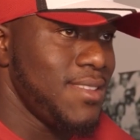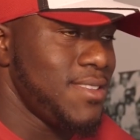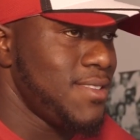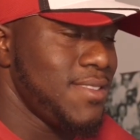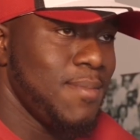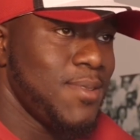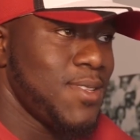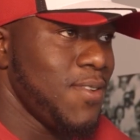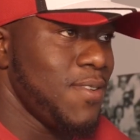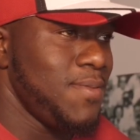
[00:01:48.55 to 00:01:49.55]
It's just, I'm
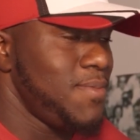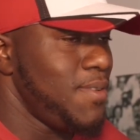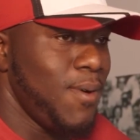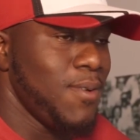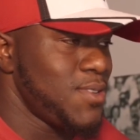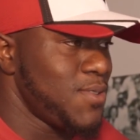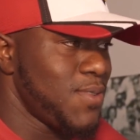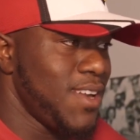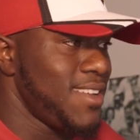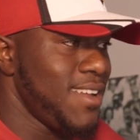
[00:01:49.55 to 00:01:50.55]
so emotional
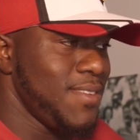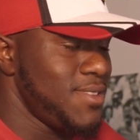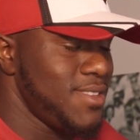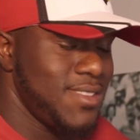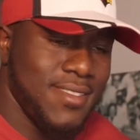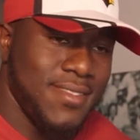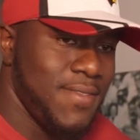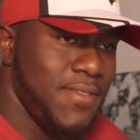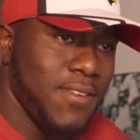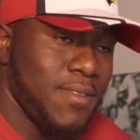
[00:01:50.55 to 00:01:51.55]
right now, just
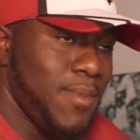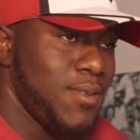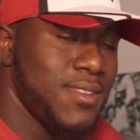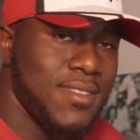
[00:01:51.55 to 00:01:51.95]
filled with emotions,